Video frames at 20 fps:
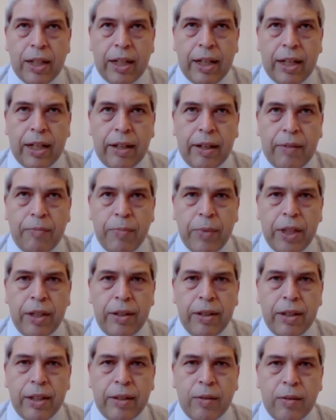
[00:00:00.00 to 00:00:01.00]
have
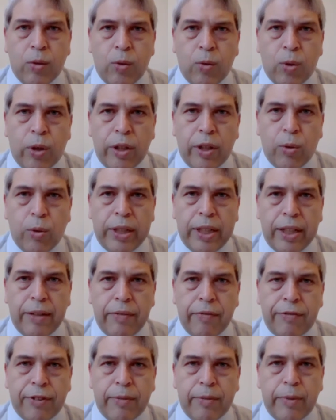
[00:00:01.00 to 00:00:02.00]
been working with
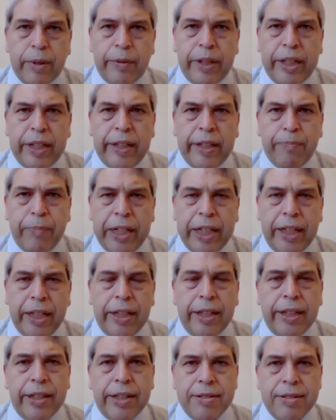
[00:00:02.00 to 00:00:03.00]
them for many
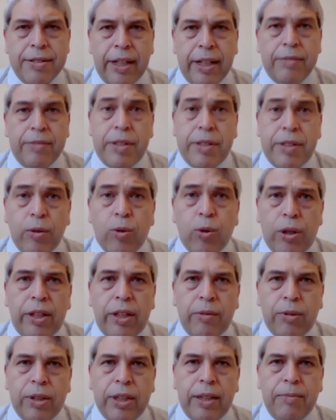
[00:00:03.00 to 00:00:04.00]
years and still
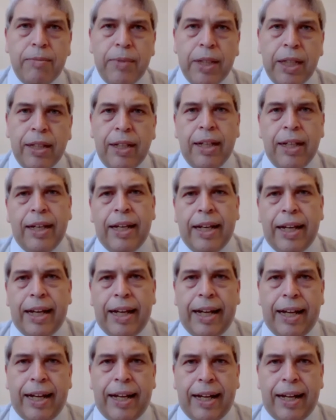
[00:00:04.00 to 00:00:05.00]
working with them.
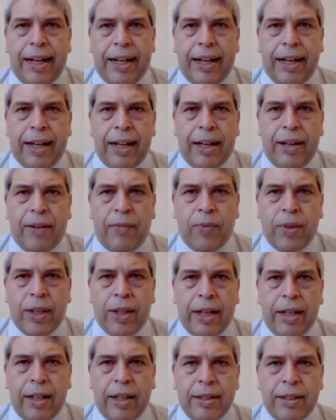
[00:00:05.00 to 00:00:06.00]

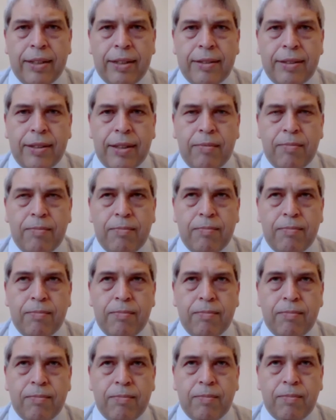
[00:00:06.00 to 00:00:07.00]
And
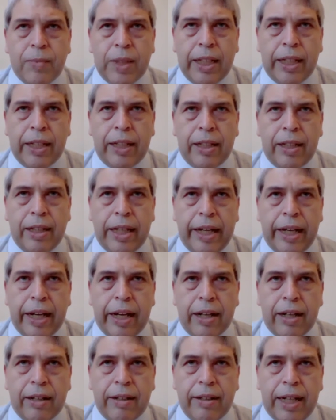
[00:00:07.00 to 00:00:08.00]
they
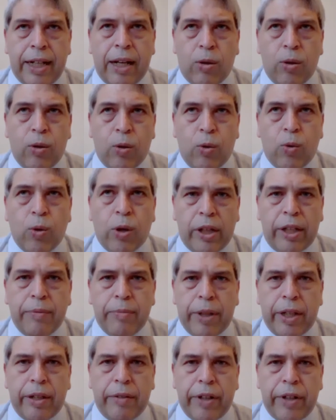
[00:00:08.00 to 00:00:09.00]
are now
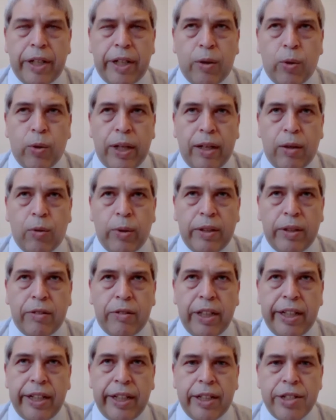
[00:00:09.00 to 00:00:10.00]
working very well with
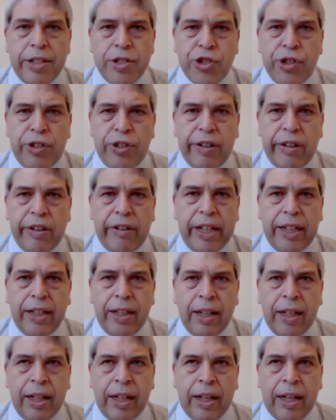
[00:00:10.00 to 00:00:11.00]
clinical engineering.